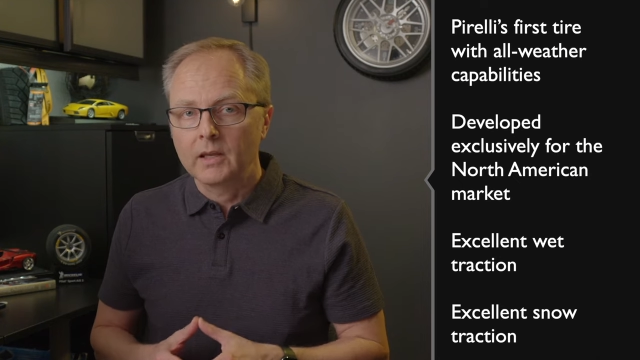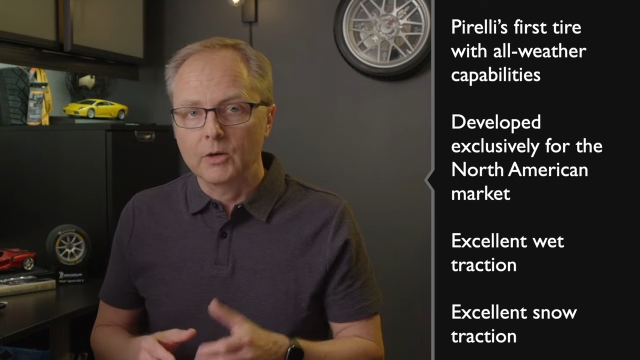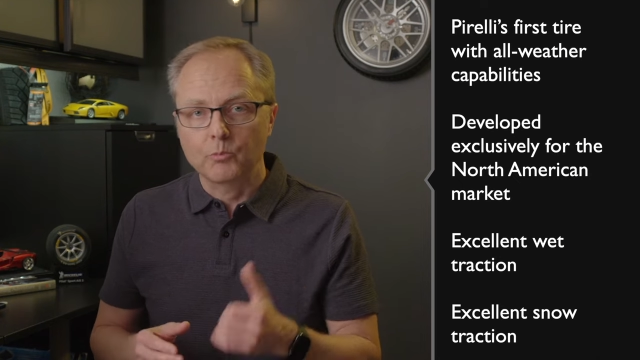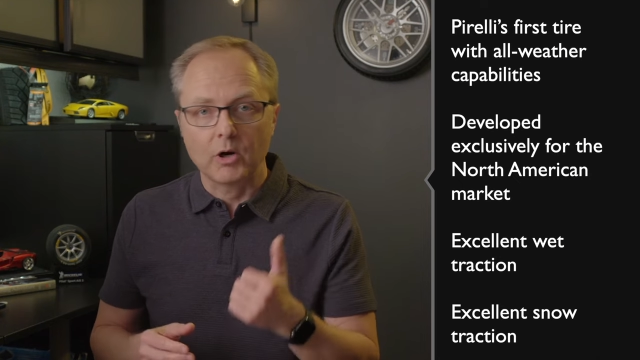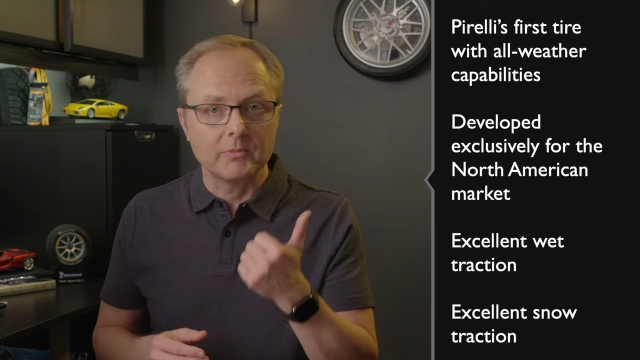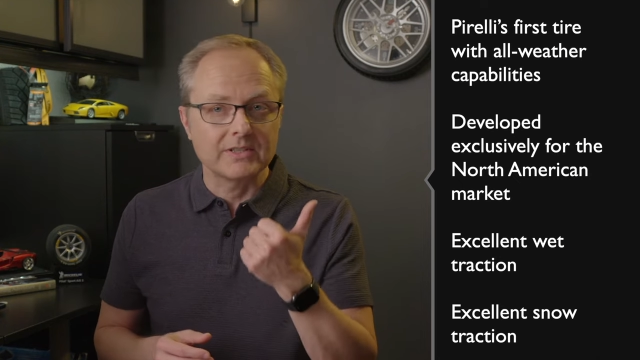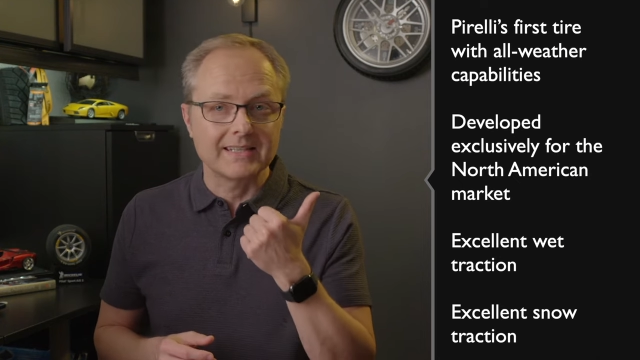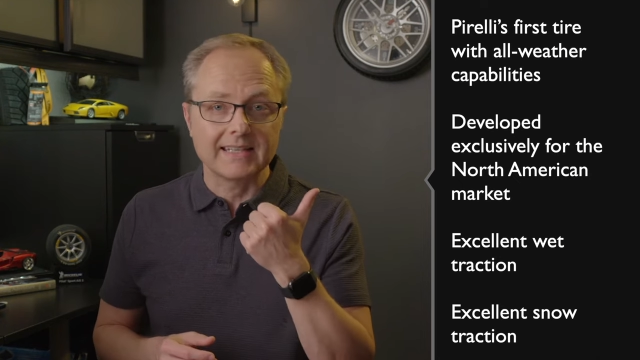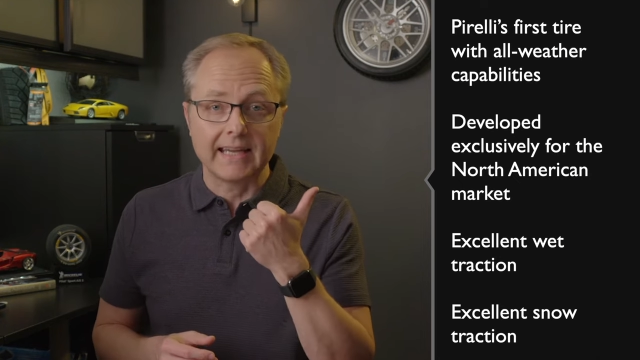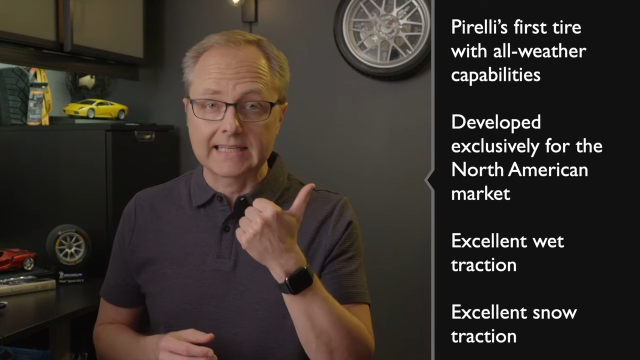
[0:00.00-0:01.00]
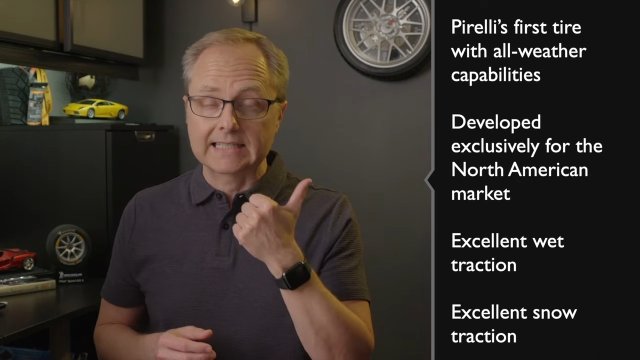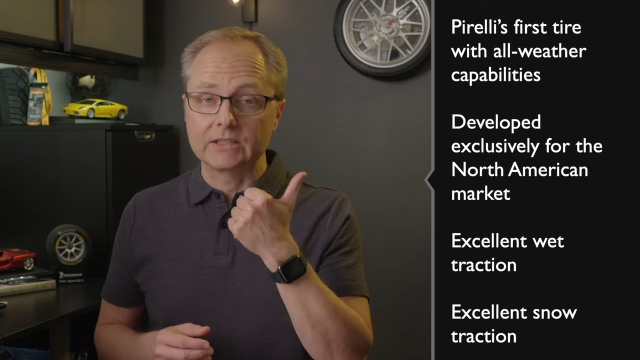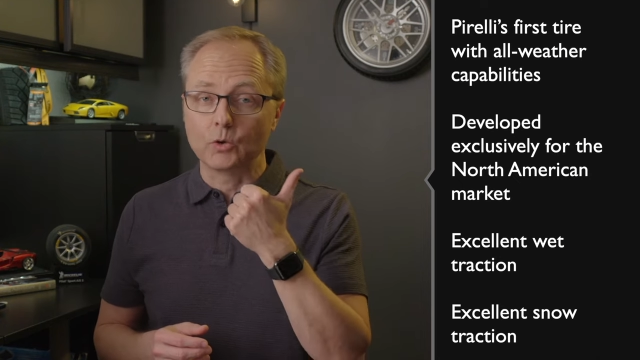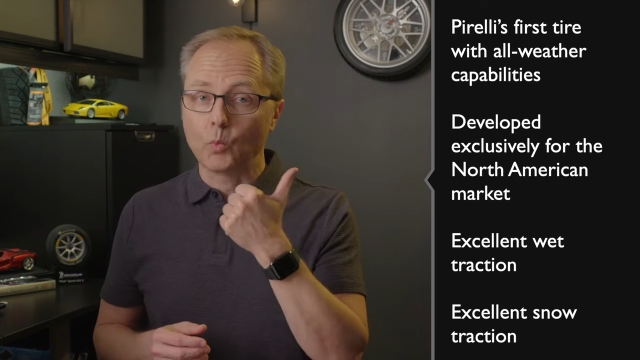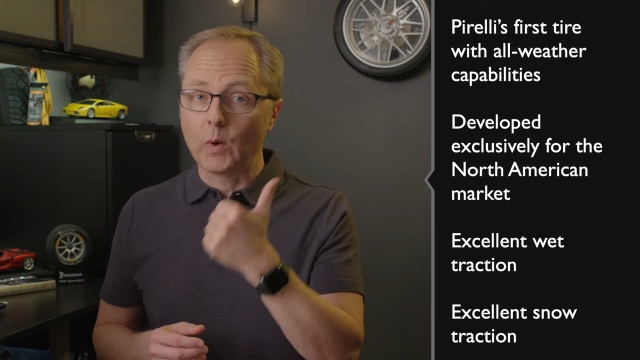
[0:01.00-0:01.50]
It promises
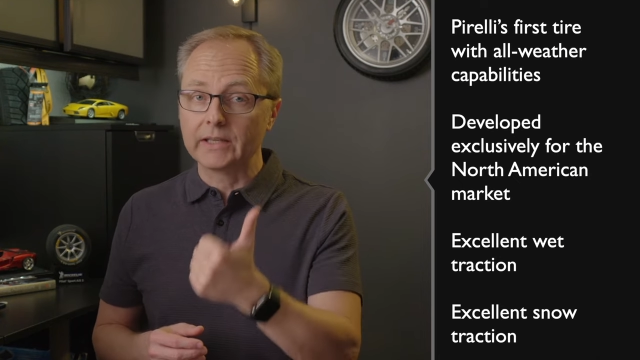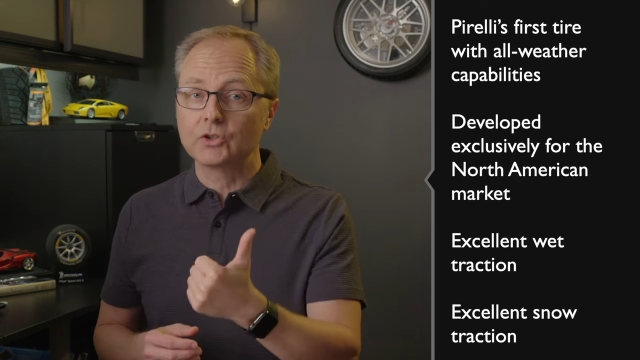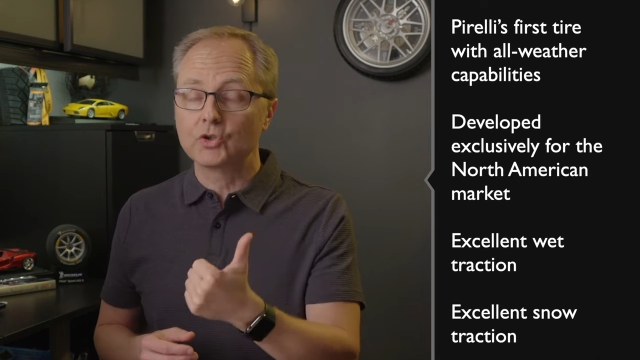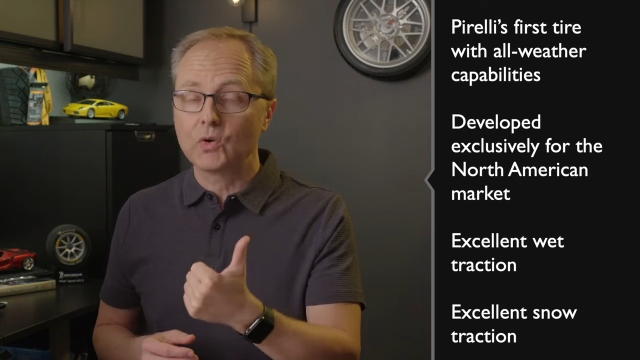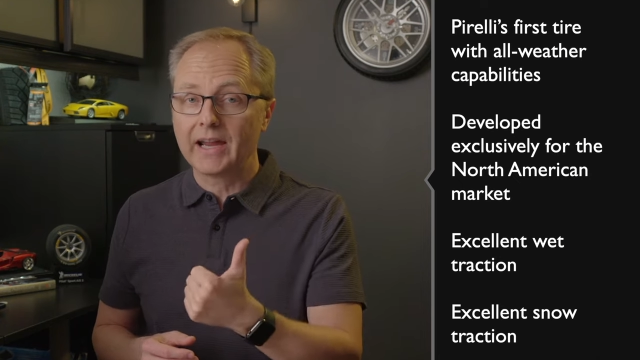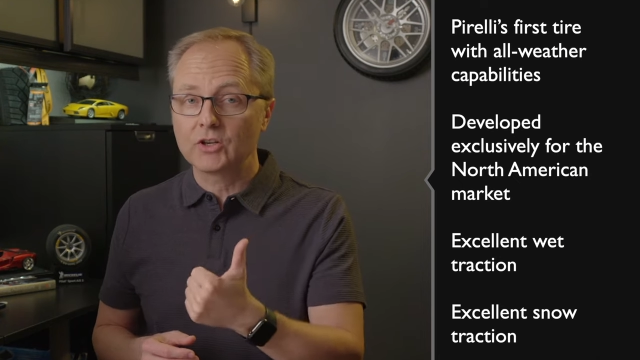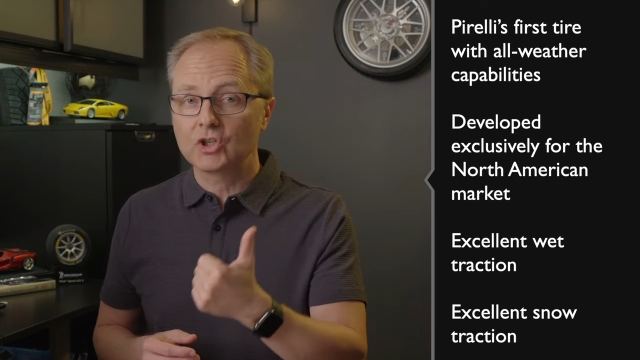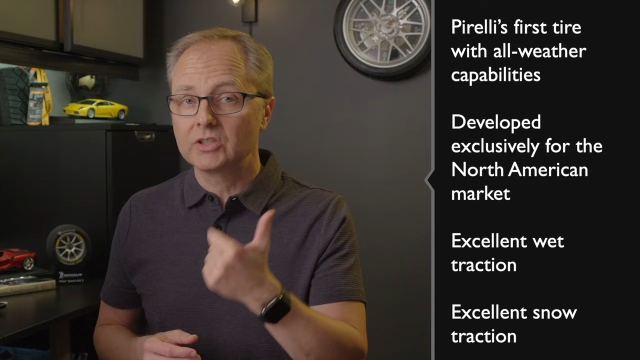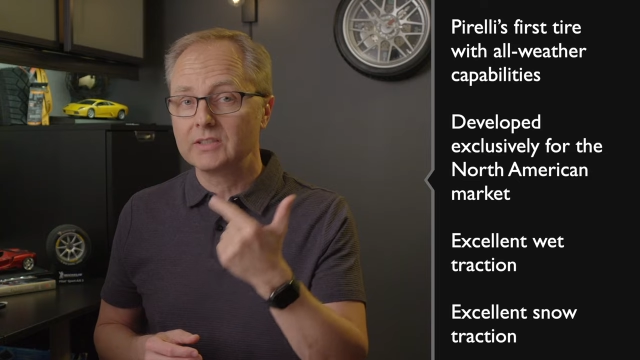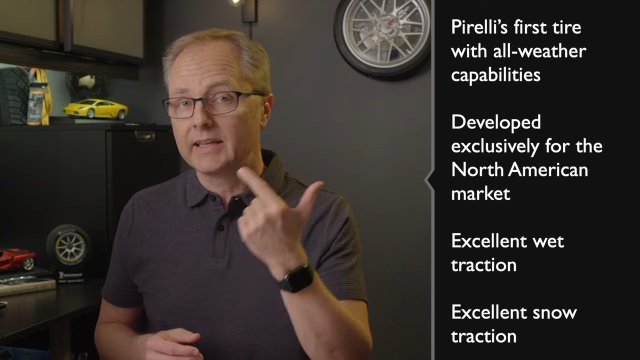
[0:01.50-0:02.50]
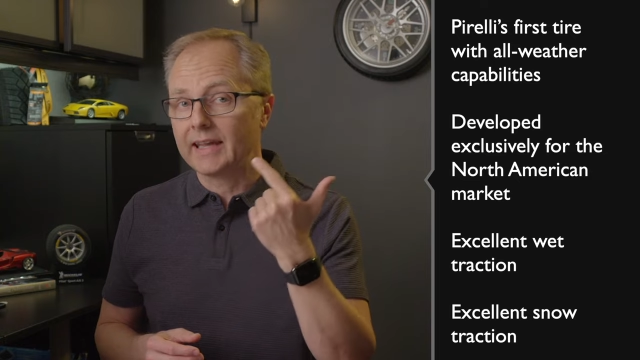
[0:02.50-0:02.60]
excellent wet traction,